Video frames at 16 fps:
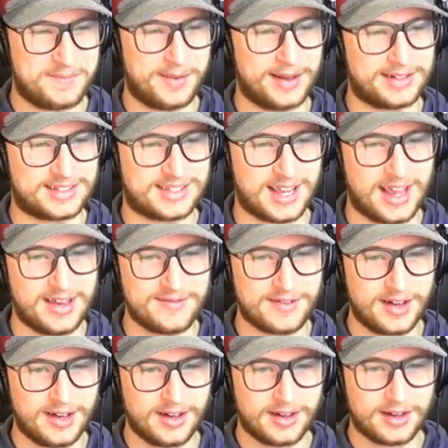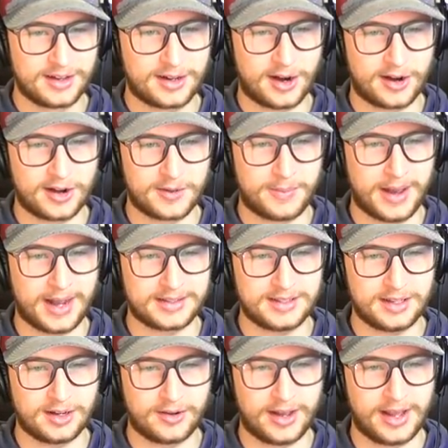Big save. Carter back
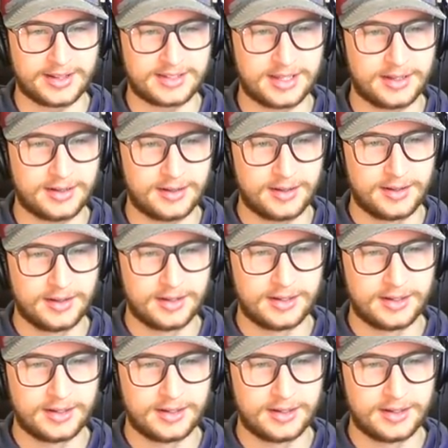to Johansson.